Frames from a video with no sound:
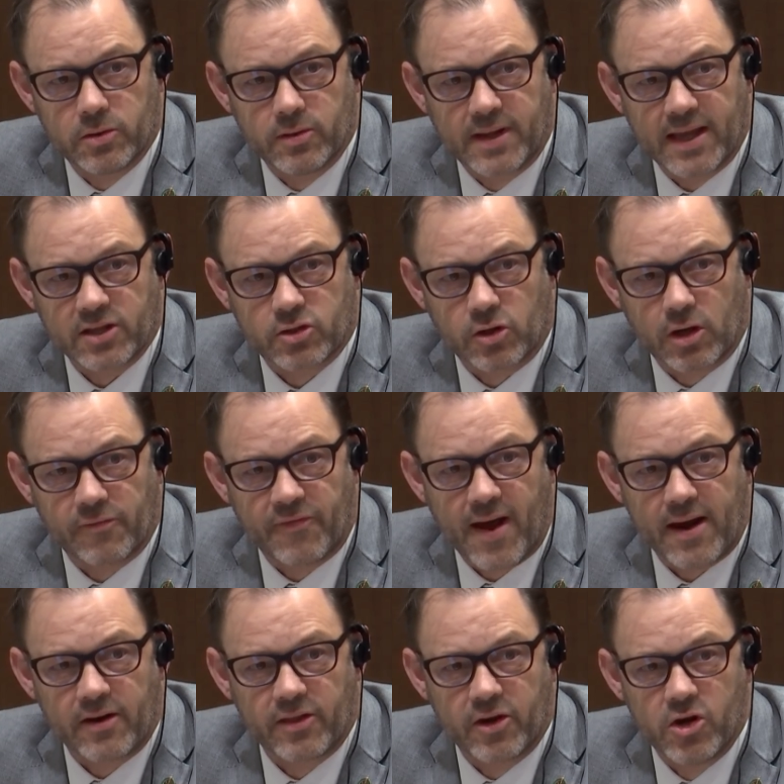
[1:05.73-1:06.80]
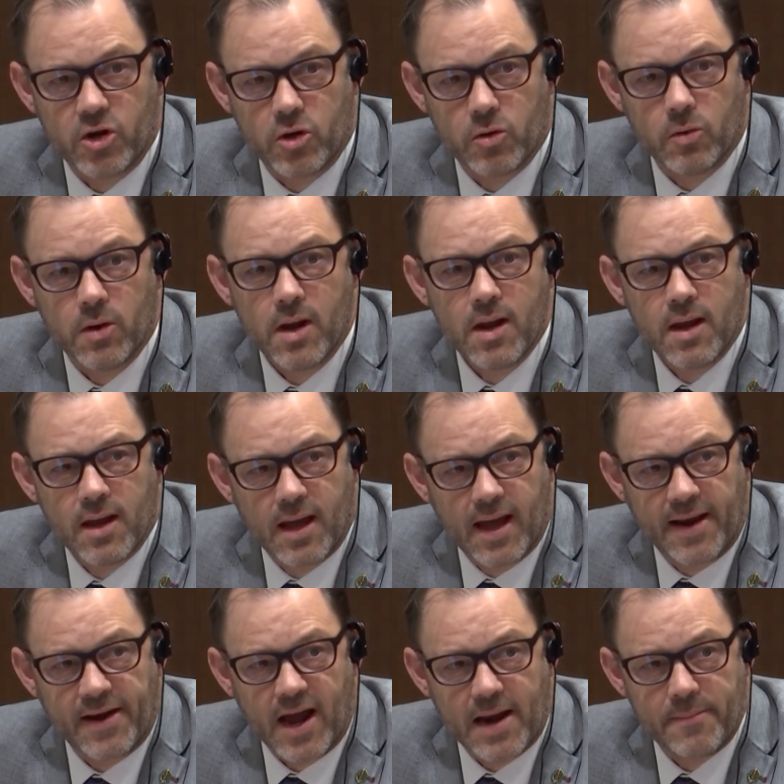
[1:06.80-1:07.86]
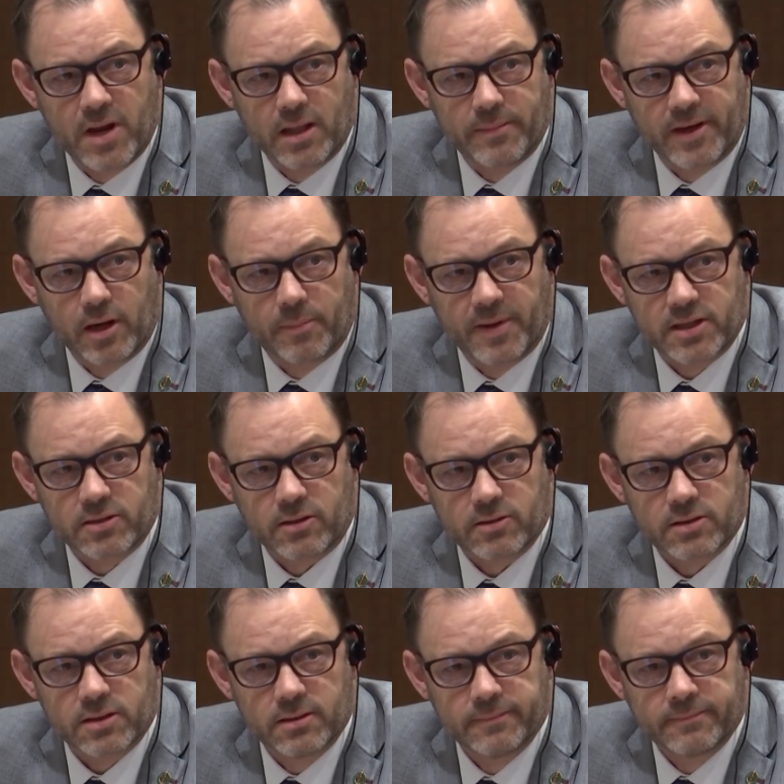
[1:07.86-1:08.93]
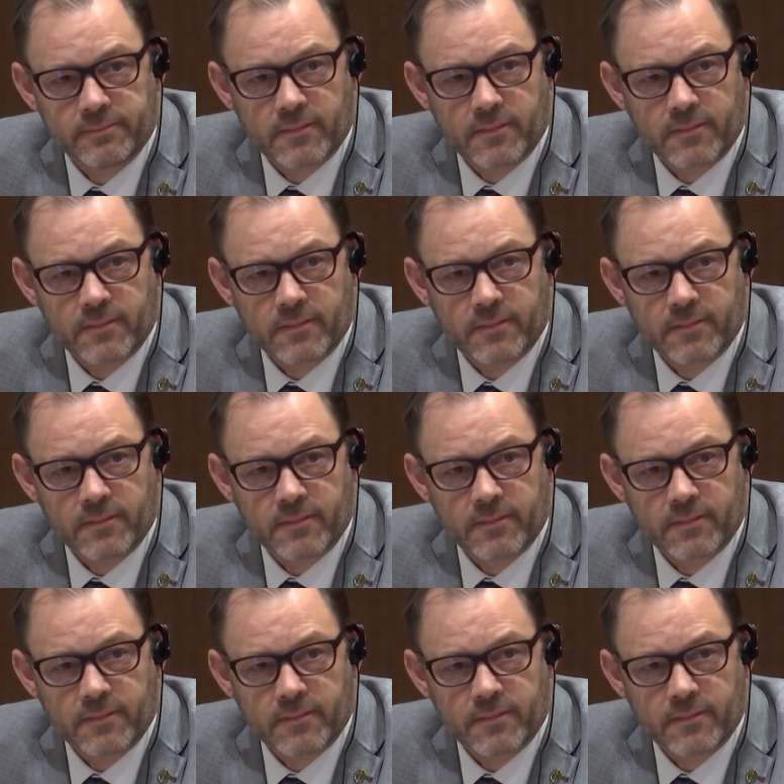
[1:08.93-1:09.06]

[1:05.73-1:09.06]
get certified on the new 9mm pistols.